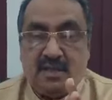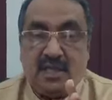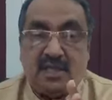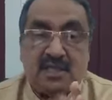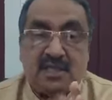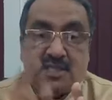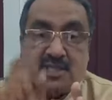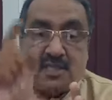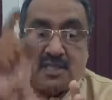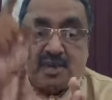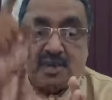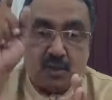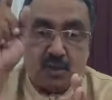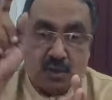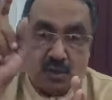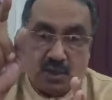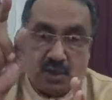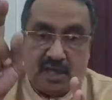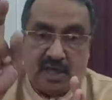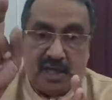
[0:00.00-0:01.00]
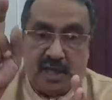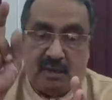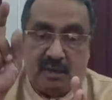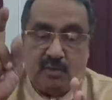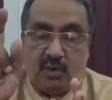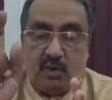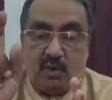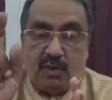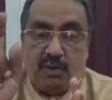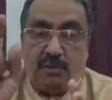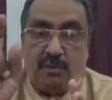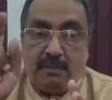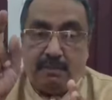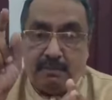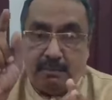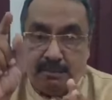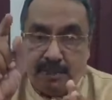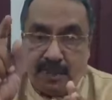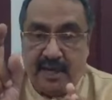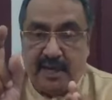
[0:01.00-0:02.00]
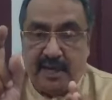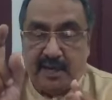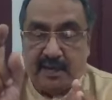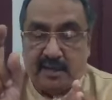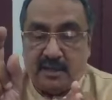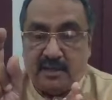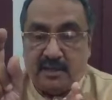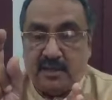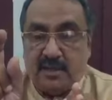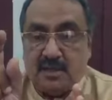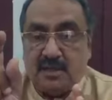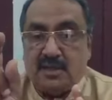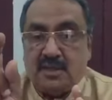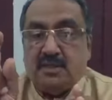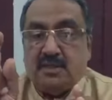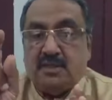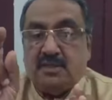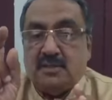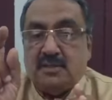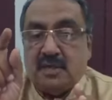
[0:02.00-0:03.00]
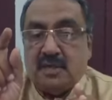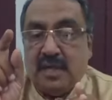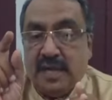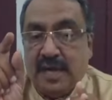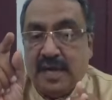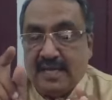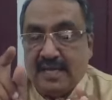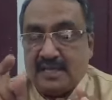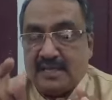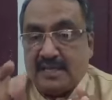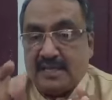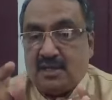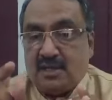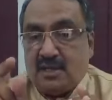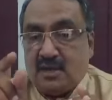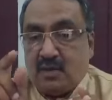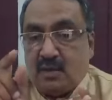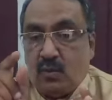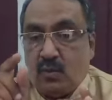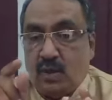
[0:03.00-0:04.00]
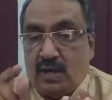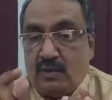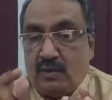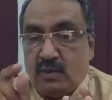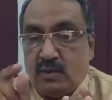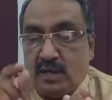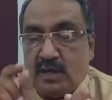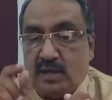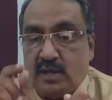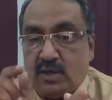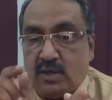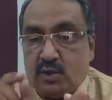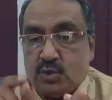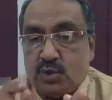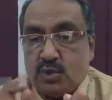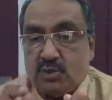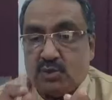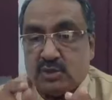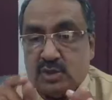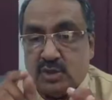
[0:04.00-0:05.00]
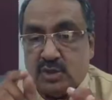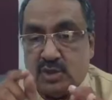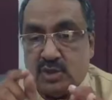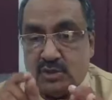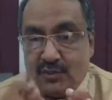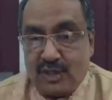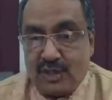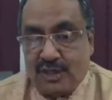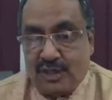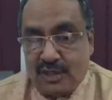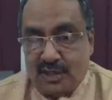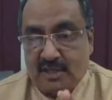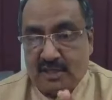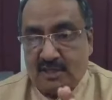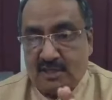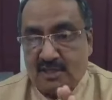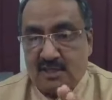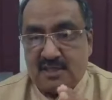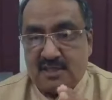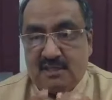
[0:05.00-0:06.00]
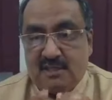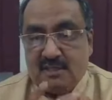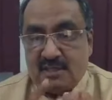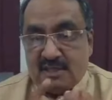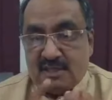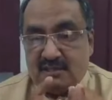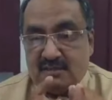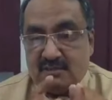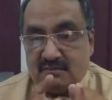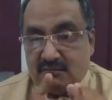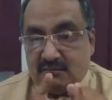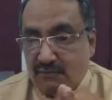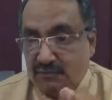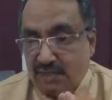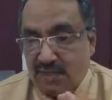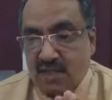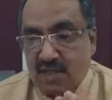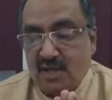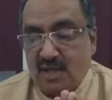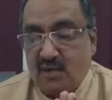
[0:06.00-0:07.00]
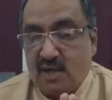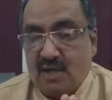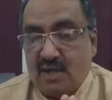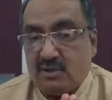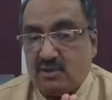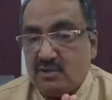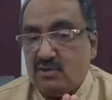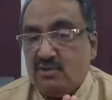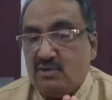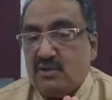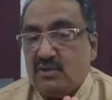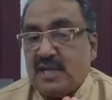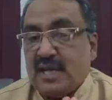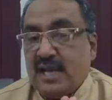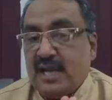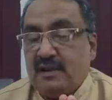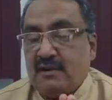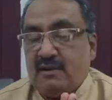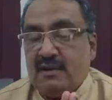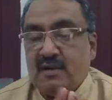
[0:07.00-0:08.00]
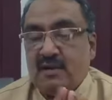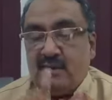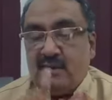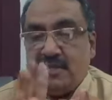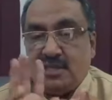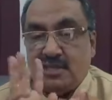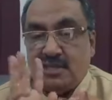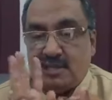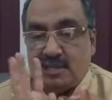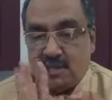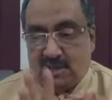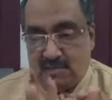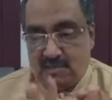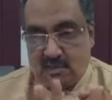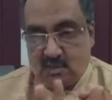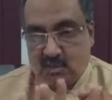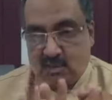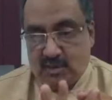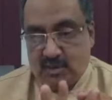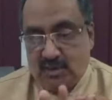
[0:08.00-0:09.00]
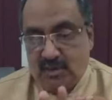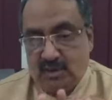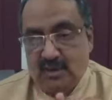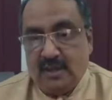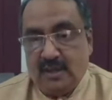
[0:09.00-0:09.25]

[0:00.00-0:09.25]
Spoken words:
That is the total amount paid as on 1/1/2020. This is the thing you have to calculate in the third mode.